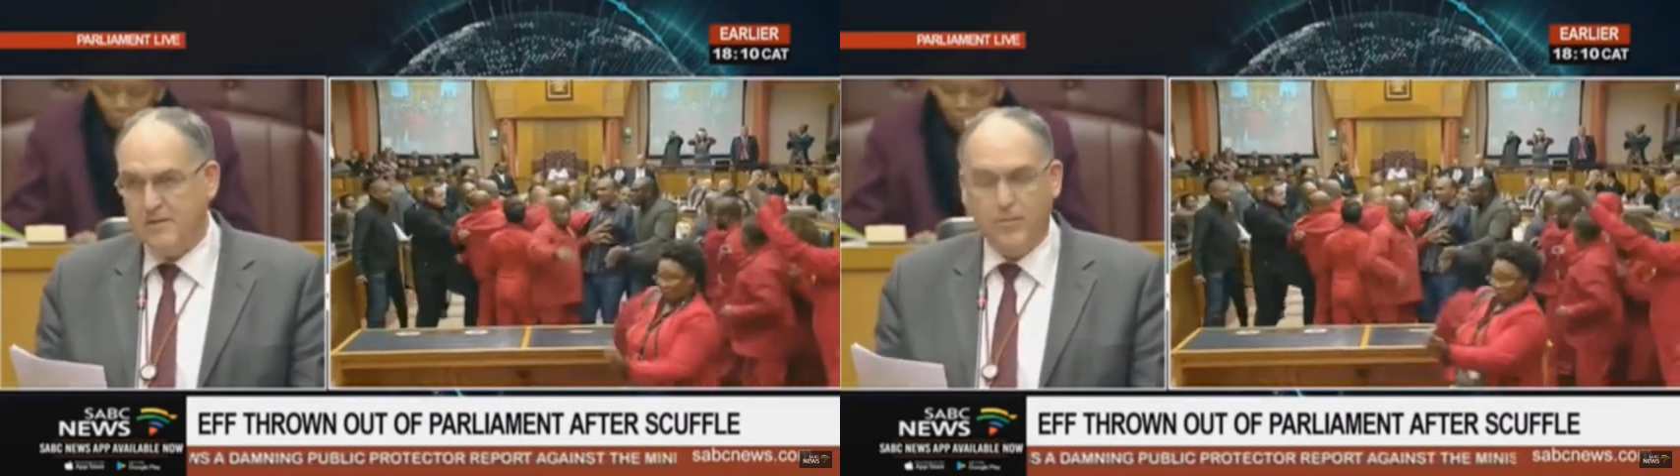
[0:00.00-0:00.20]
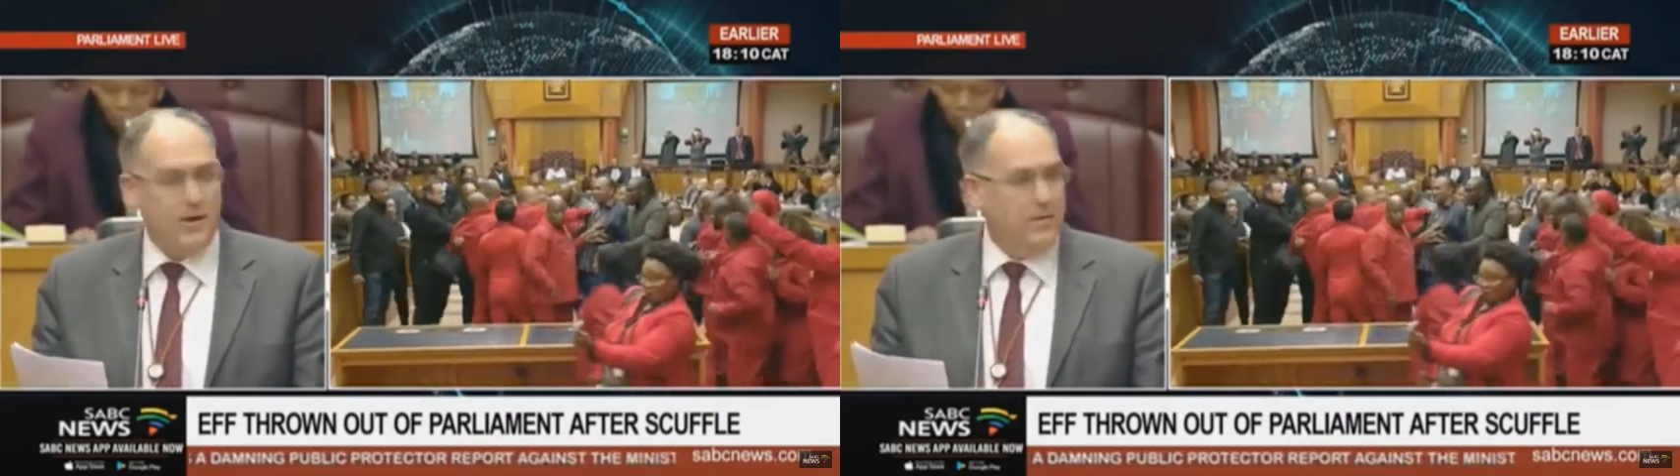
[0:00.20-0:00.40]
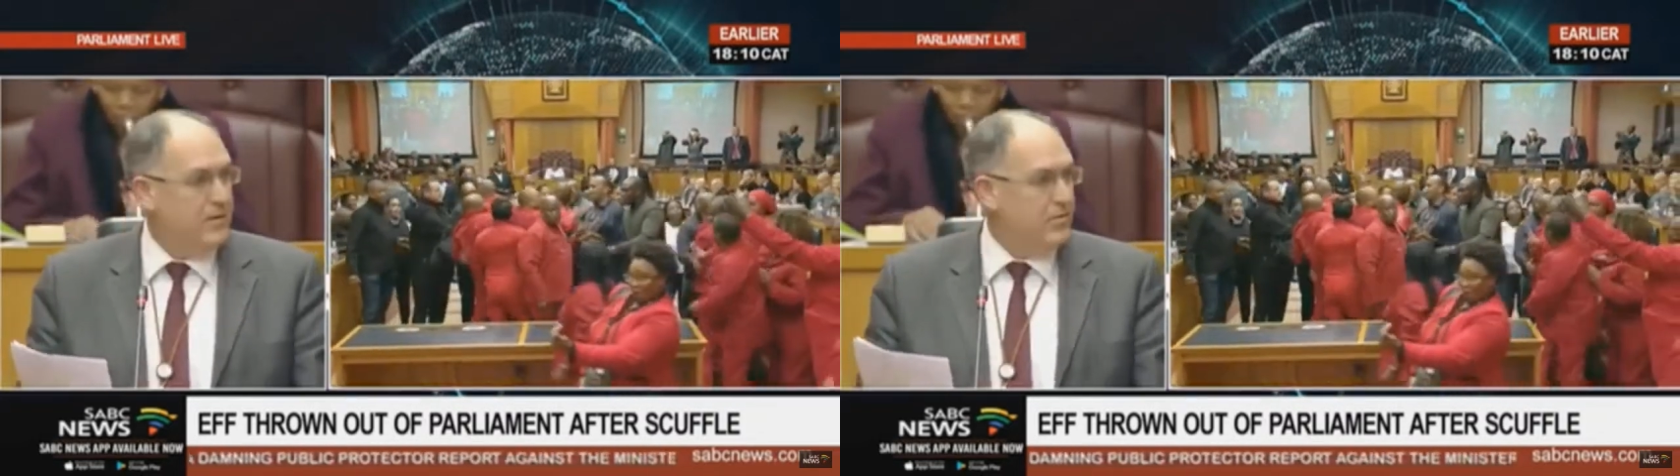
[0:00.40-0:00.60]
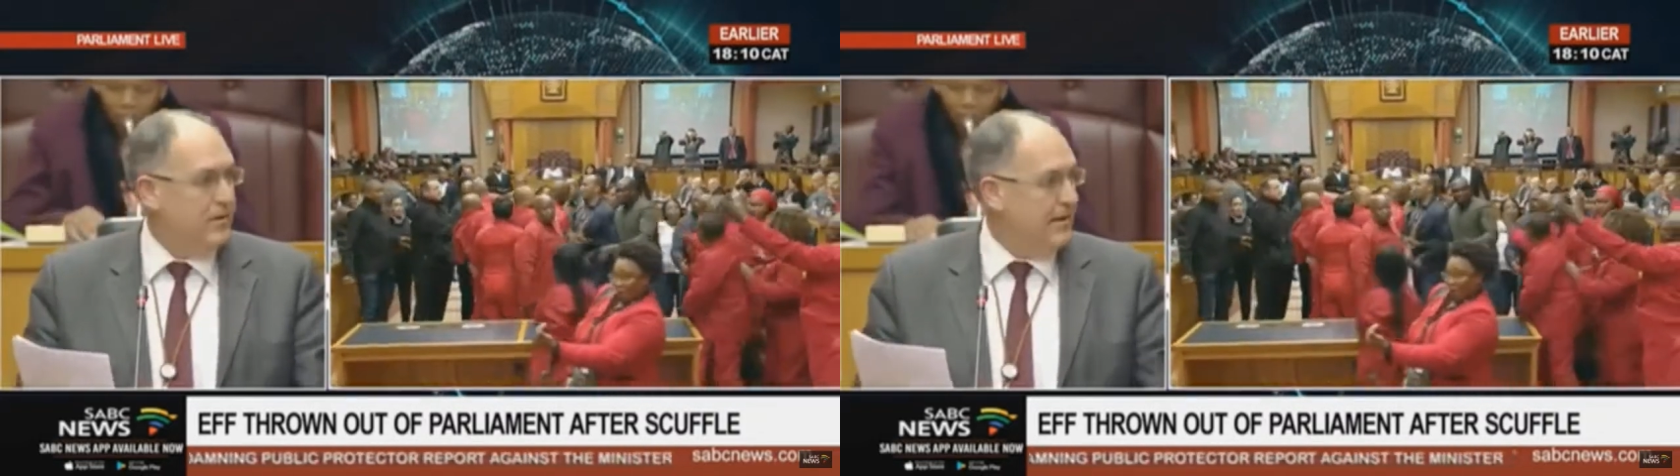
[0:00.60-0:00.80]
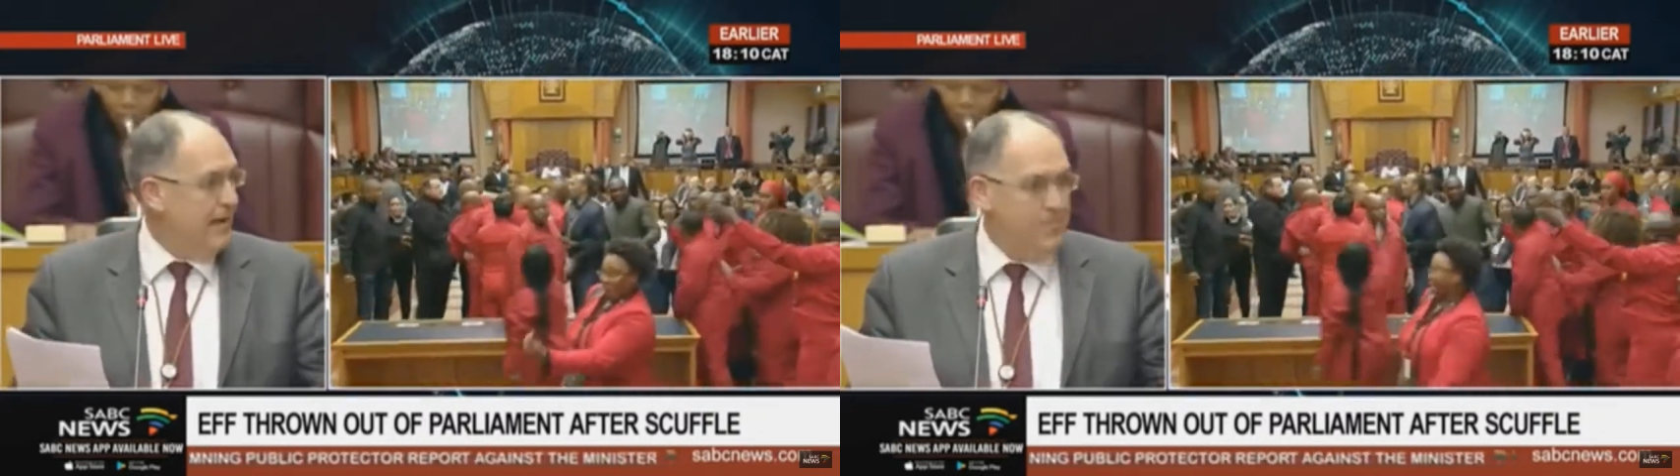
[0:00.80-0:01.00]
parliament
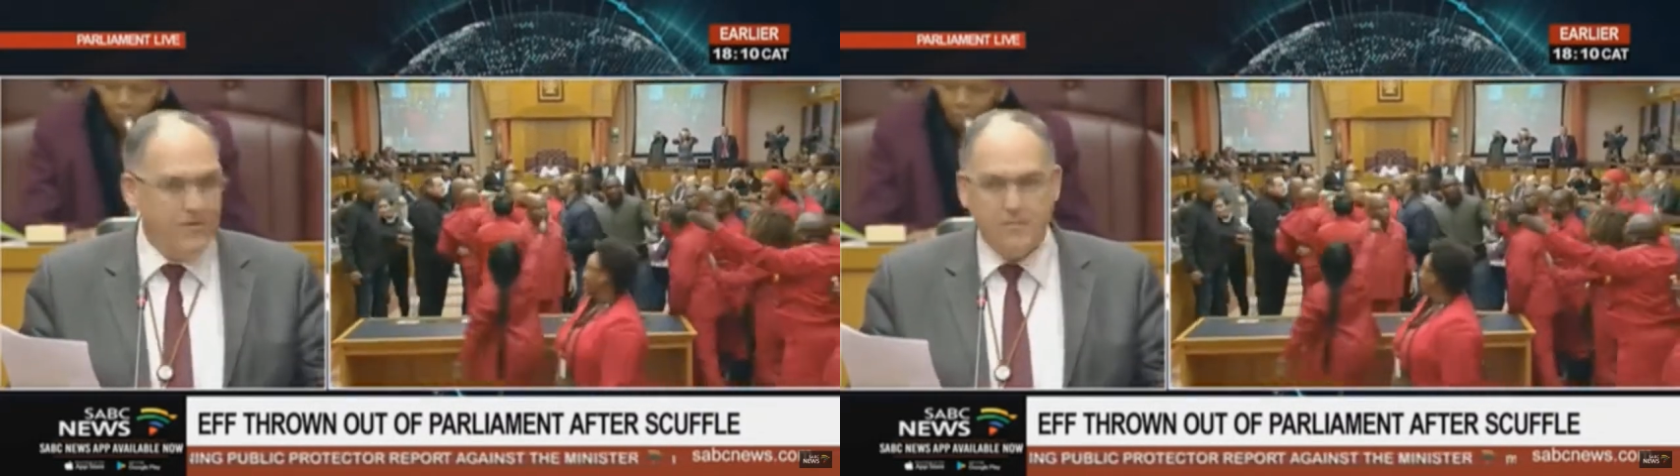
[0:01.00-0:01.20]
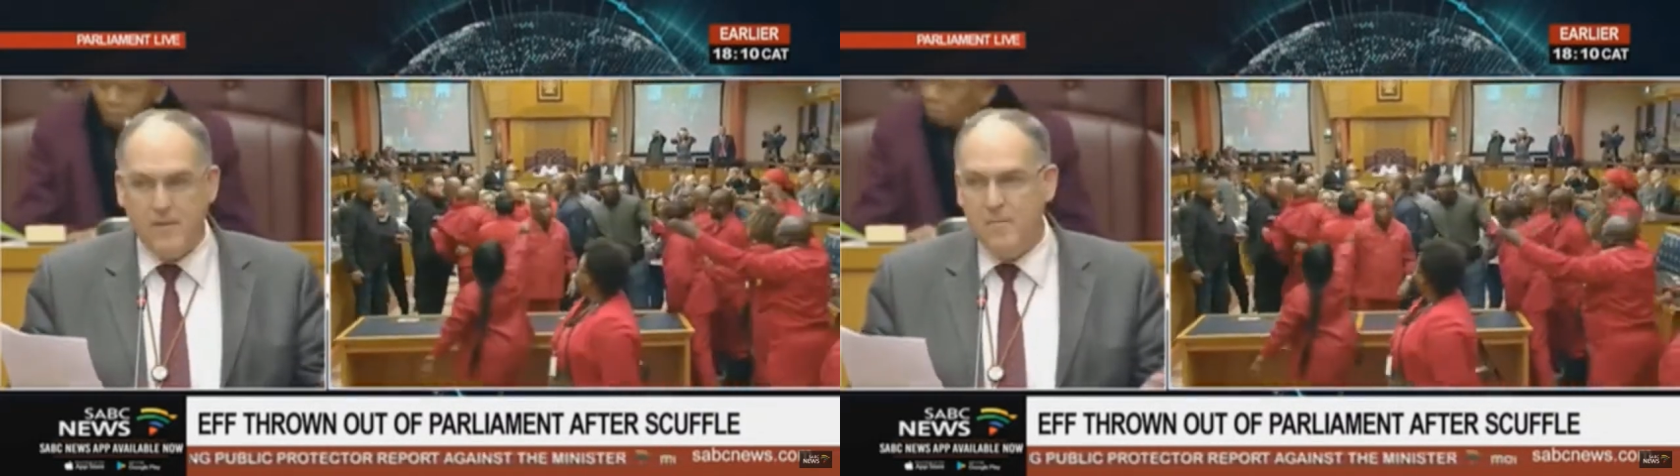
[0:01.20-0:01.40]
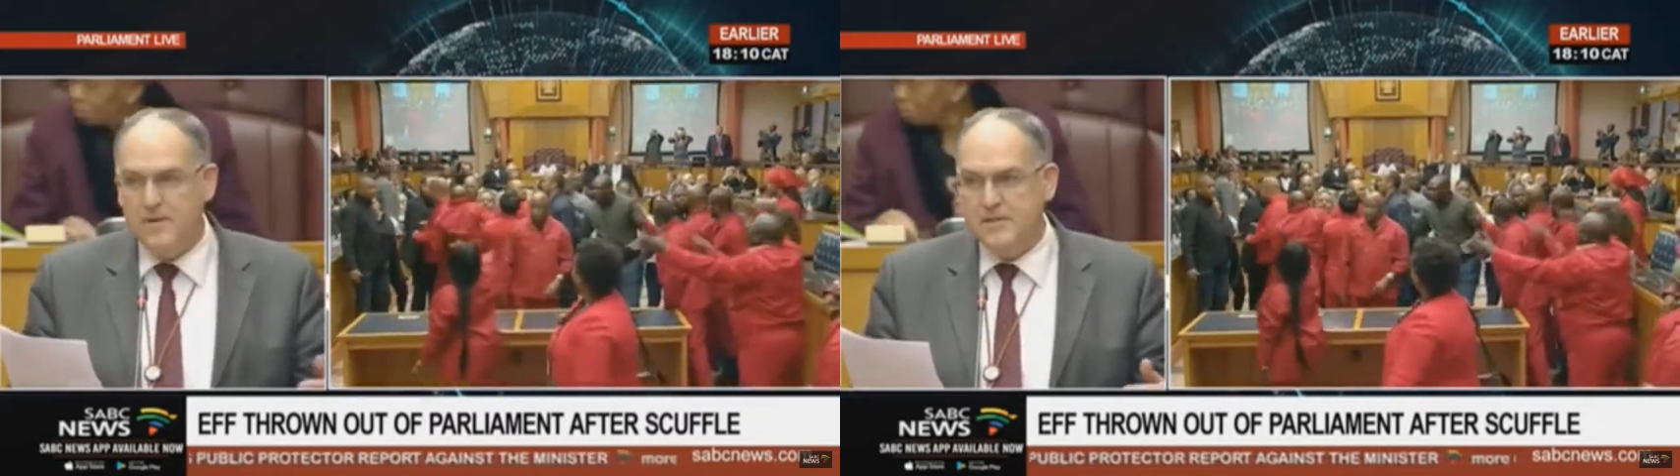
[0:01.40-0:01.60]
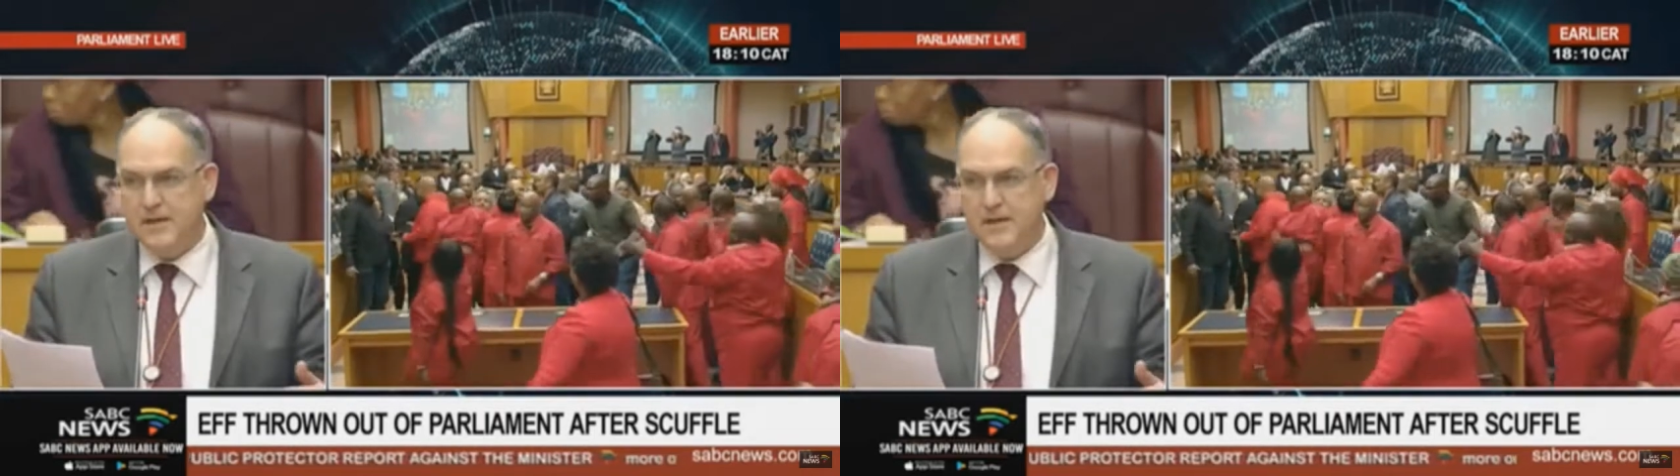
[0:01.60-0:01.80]
with a number of members here,